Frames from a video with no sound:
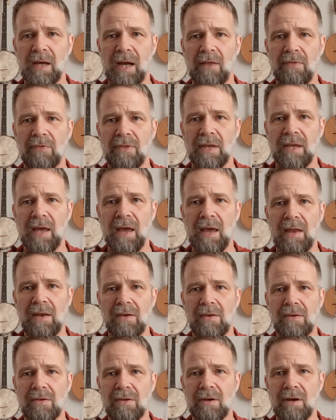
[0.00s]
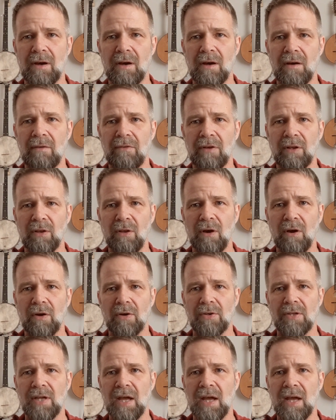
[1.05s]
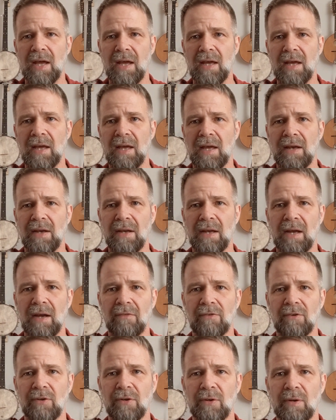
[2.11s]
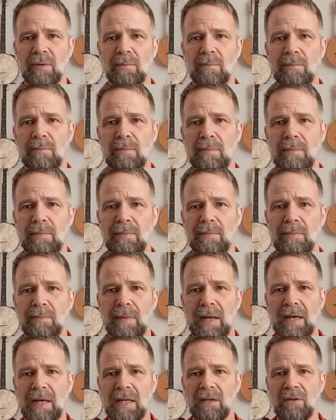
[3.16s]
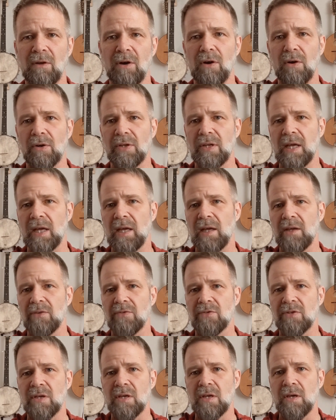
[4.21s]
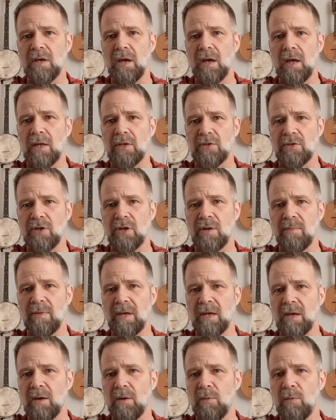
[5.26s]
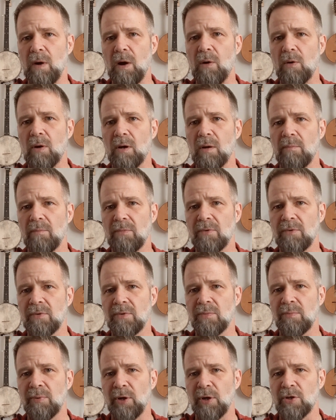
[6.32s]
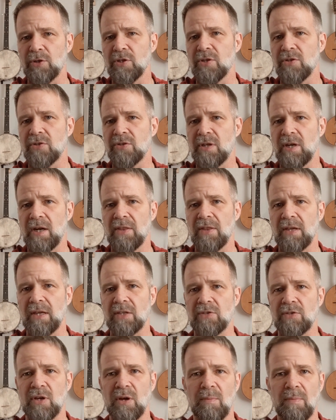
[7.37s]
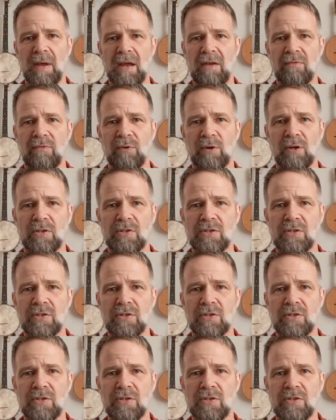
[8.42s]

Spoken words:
at the end of a long day and after many long days, it's going to be a welcomed purchase, and I think it's going to pay for